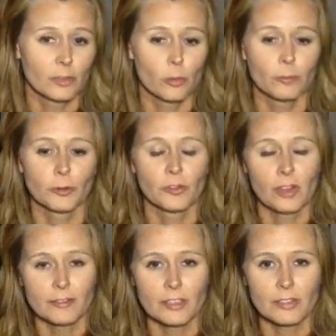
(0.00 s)
So for
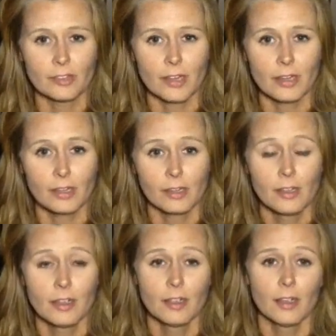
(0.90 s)
safety's sake,
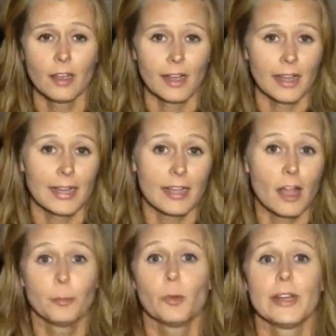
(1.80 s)
I
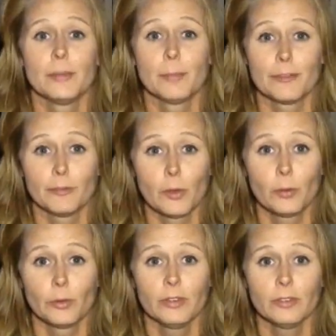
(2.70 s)
upgraded my phone